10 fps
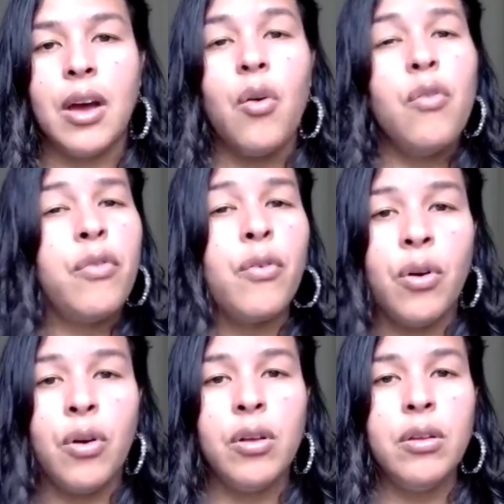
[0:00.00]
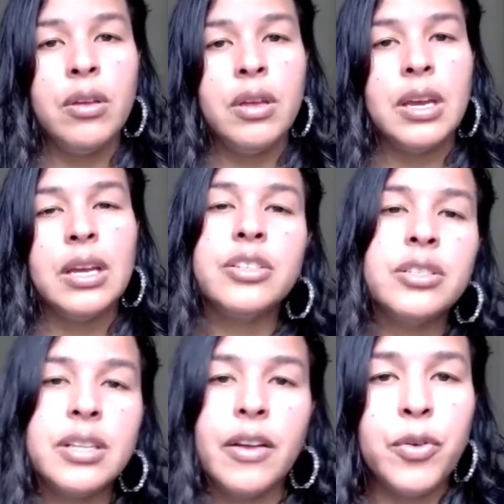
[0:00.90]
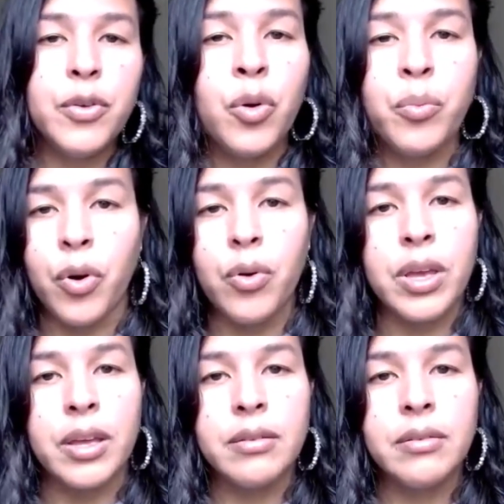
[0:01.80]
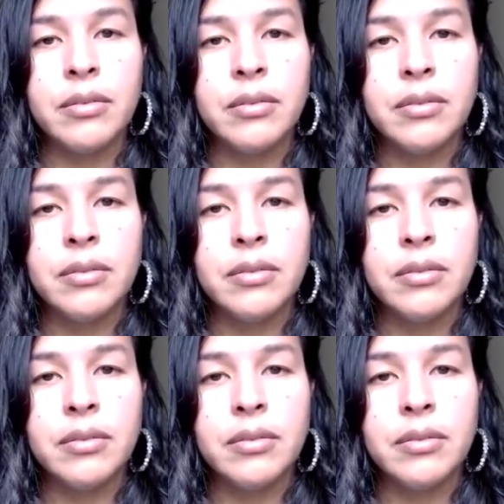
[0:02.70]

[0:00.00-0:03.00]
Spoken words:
that overall it just left you more broken.